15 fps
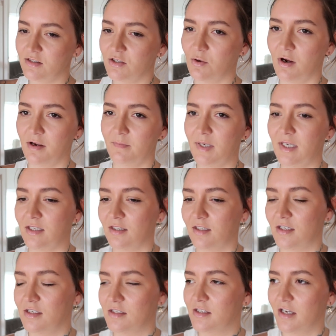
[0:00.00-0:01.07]
to
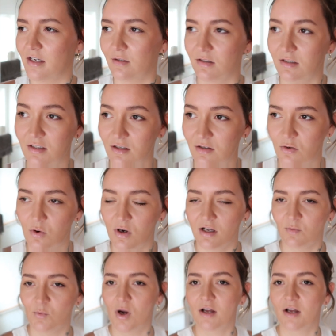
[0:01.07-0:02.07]
Ibiza, so quite a